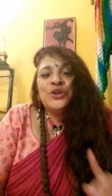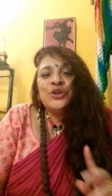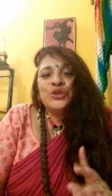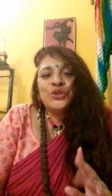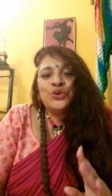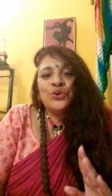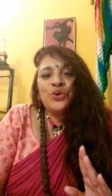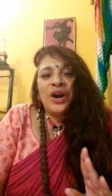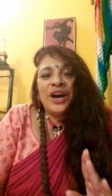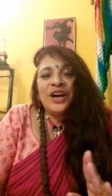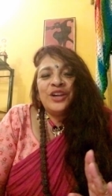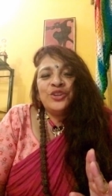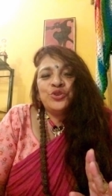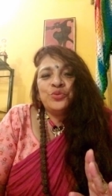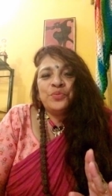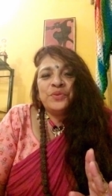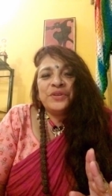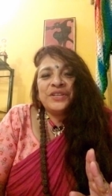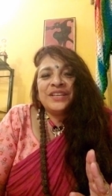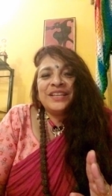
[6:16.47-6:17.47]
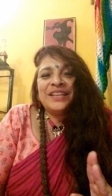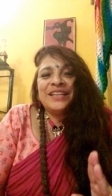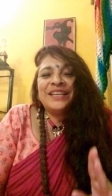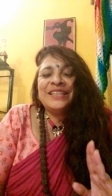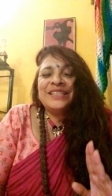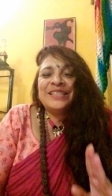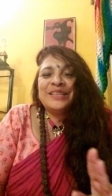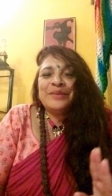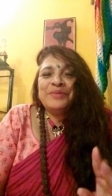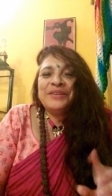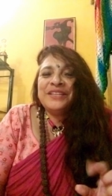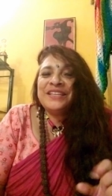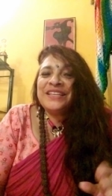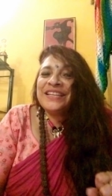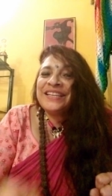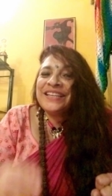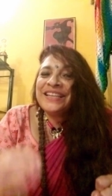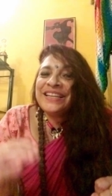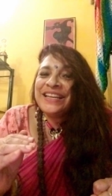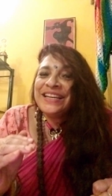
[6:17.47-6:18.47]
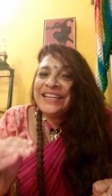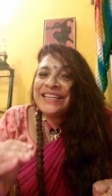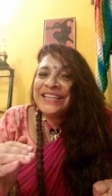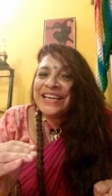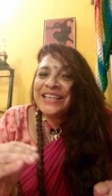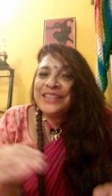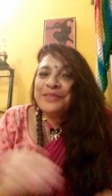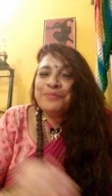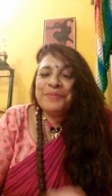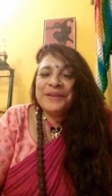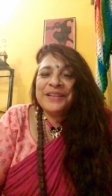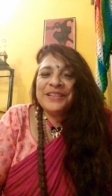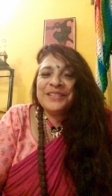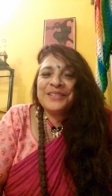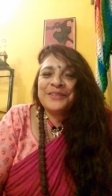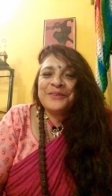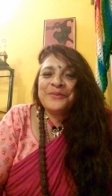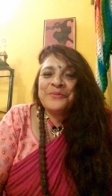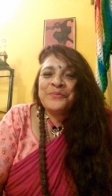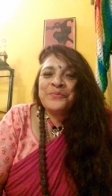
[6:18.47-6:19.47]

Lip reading: So her Jupiter is debilitated in 10th place.